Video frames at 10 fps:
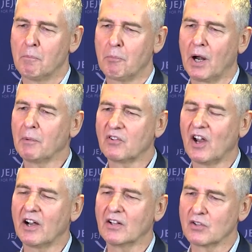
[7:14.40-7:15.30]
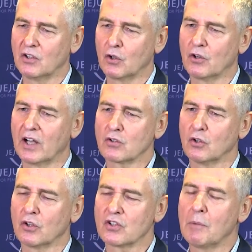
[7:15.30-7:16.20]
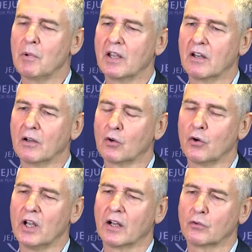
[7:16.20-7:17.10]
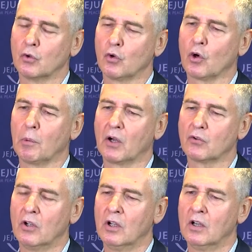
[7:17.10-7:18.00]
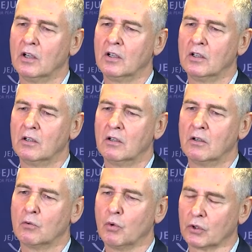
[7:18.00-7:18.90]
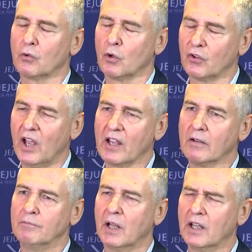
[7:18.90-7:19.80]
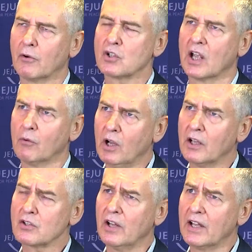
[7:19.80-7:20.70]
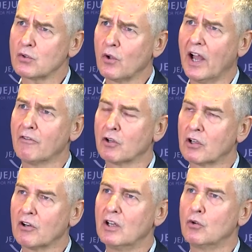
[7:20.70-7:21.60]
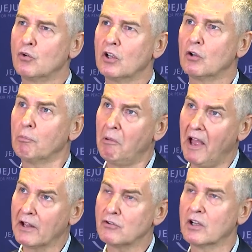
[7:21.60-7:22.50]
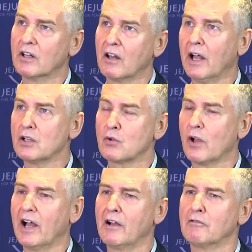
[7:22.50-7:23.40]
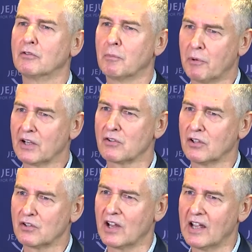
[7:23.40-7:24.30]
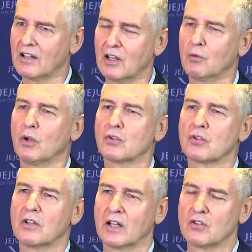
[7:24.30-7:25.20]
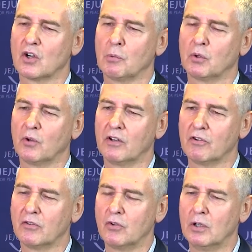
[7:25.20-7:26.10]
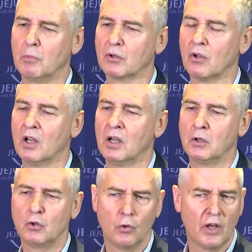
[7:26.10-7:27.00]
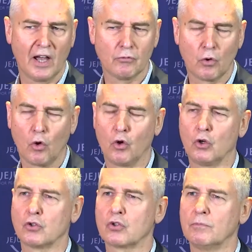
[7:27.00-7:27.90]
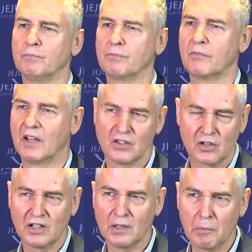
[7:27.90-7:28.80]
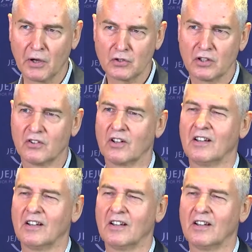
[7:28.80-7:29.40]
parliamentarians in your National Assembly here in Korea to talk about what it will take. And they were saying, well, it's nice to have a Green New Deal pledge, and it's nice to have the president say that he wants net zero by 2050, but do we have the laws? Is it in the budget?